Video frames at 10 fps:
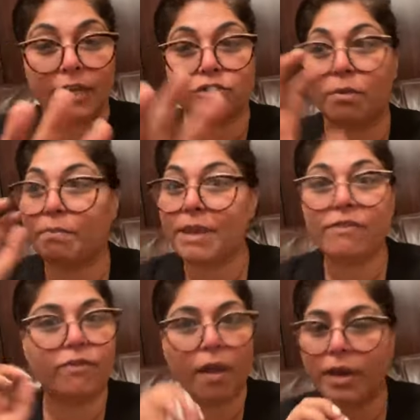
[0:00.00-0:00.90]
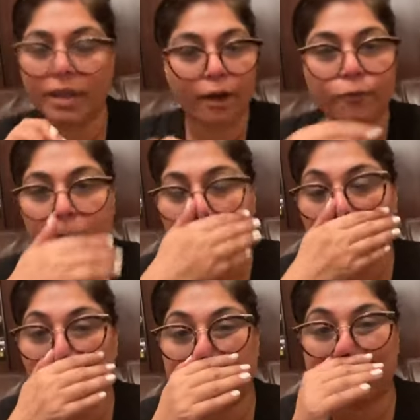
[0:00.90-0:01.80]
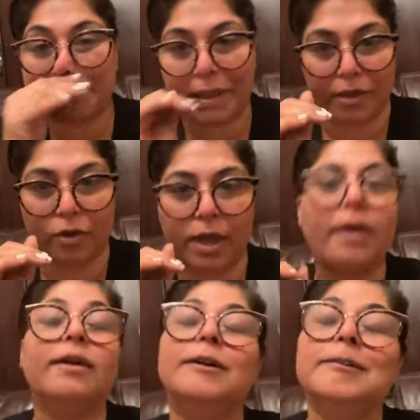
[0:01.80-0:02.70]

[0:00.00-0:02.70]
So be very careful, honey, what you pick, okay?